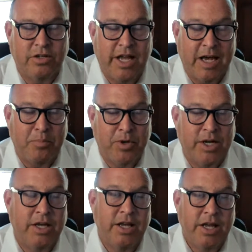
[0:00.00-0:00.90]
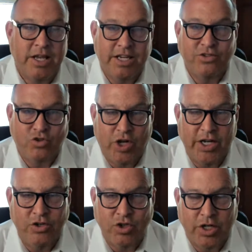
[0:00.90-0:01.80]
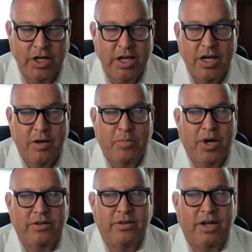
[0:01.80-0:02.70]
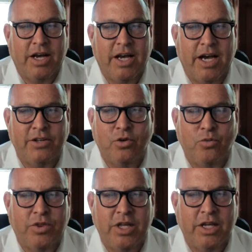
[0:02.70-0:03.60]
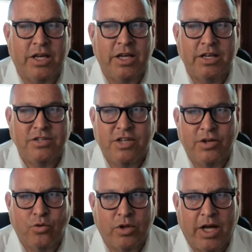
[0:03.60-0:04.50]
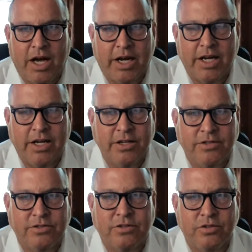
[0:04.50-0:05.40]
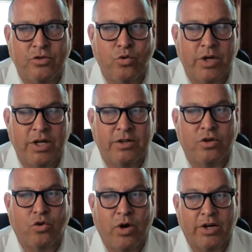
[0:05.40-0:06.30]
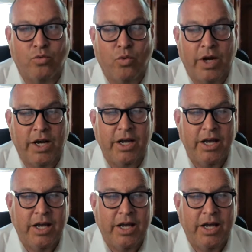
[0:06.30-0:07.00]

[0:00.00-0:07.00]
happening is changing. But I don't think SentriLock is doing it the correct way.